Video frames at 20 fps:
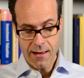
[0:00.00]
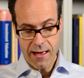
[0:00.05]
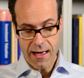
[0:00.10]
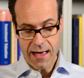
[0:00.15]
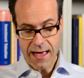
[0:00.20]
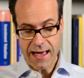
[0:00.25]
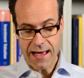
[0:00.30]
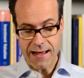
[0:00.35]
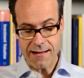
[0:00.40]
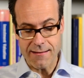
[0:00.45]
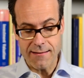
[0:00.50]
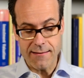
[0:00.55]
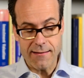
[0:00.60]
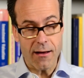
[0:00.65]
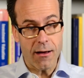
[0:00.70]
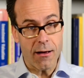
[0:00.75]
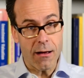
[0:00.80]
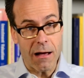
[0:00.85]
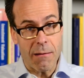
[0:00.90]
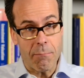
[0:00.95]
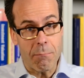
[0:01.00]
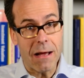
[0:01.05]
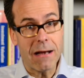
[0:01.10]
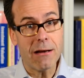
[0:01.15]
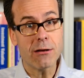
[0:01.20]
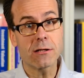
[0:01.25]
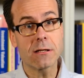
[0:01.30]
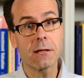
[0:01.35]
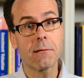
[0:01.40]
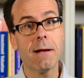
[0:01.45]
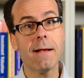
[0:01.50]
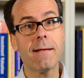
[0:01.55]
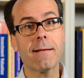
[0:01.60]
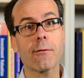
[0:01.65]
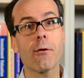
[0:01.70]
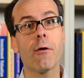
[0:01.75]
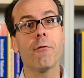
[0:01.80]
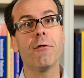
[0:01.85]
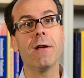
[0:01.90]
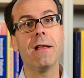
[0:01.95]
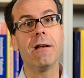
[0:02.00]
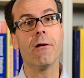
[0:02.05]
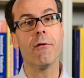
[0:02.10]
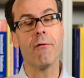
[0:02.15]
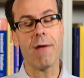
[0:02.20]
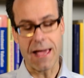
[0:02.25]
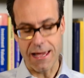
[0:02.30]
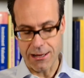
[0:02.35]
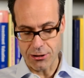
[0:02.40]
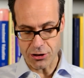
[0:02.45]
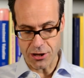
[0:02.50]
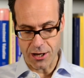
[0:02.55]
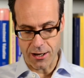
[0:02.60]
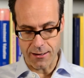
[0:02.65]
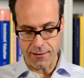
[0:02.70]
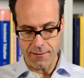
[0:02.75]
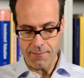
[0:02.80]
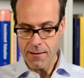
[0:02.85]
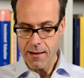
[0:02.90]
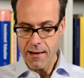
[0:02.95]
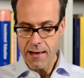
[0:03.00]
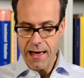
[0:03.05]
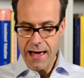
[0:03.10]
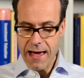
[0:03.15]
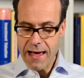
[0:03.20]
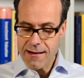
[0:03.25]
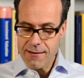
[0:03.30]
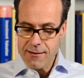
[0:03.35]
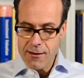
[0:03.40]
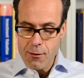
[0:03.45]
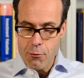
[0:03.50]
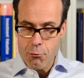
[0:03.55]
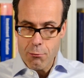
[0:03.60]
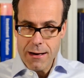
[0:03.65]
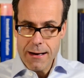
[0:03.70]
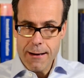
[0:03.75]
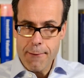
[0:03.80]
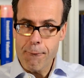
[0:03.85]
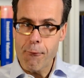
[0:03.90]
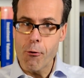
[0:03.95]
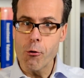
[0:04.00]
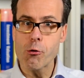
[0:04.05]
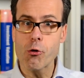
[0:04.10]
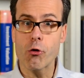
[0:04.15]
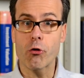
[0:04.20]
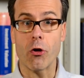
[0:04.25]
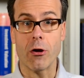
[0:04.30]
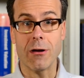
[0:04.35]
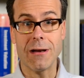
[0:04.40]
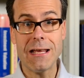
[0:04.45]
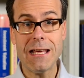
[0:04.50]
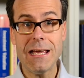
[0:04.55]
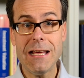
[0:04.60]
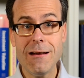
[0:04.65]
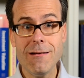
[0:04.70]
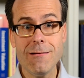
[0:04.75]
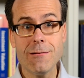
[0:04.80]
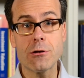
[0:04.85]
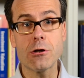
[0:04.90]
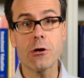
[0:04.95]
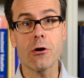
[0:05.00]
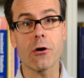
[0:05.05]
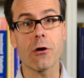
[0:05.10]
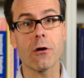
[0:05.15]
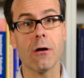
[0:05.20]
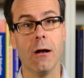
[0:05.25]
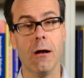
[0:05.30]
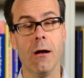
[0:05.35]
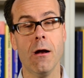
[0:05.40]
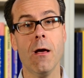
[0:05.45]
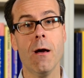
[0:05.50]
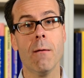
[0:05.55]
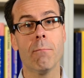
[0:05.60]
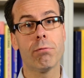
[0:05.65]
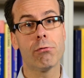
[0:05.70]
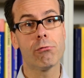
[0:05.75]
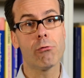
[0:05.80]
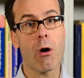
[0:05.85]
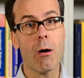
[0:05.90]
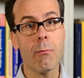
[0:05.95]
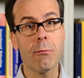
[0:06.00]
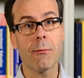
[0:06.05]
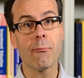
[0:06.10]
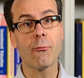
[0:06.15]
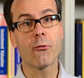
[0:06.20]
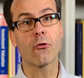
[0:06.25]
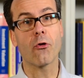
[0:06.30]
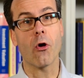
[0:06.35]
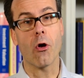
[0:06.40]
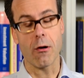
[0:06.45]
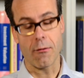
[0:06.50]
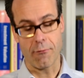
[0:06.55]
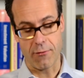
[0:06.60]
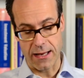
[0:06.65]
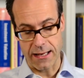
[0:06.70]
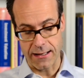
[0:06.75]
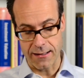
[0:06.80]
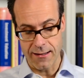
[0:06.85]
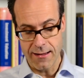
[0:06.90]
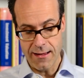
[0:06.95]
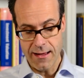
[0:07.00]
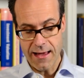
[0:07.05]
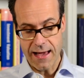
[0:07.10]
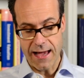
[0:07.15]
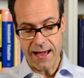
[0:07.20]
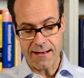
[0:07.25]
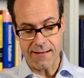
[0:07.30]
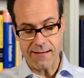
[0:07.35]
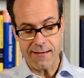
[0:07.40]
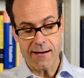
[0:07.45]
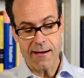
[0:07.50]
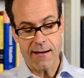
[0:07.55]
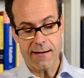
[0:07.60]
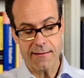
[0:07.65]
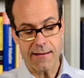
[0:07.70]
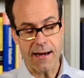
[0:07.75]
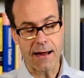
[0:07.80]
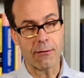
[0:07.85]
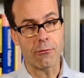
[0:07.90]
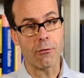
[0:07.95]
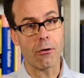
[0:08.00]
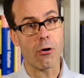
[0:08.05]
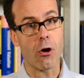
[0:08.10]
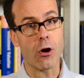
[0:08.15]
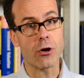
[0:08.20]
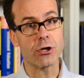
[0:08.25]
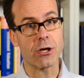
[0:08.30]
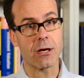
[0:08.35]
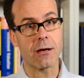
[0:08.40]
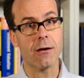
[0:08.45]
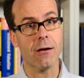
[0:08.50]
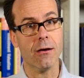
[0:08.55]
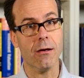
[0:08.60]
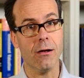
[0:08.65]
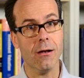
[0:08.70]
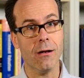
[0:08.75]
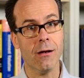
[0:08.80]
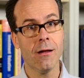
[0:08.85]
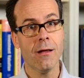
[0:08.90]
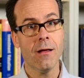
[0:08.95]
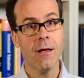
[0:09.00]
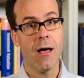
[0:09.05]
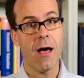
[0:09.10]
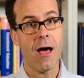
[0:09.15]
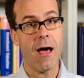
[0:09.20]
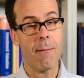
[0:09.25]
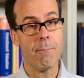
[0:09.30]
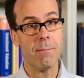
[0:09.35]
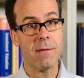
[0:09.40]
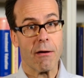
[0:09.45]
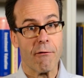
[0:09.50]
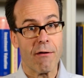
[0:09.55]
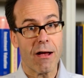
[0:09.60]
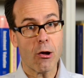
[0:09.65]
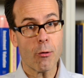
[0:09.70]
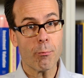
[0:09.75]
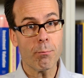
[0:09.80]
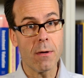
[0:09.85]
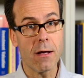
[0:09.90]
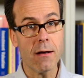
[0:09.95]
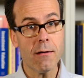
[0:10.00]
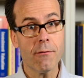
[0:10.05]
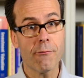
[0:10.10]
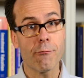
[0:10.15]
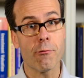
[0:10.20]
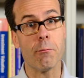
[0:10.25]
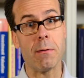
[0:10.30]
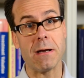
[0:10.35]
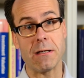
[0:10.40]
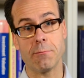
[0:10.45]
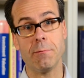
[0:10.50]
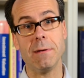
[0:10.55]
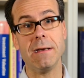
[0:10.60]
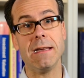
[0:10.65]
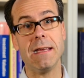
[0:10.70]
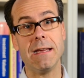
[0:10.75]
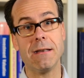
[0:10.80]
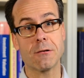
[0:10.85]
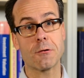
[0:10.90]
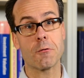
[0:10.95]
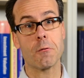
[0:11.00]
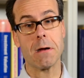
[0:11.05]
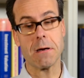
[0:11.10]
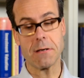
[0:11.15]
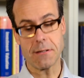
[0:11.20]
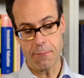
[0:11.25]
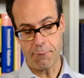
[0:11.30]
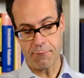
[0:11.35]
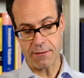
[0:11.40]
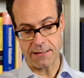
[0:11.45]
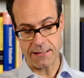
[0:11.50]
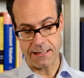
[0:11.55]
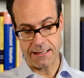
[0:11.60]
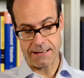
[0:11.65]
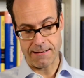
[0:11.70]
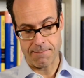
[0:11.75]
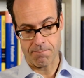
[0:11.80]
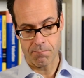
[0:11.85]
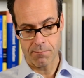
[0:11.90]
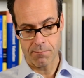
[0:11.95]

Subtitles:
and manage the risk of innovation and really focus on internal problem solving and technological development for which we need creativity.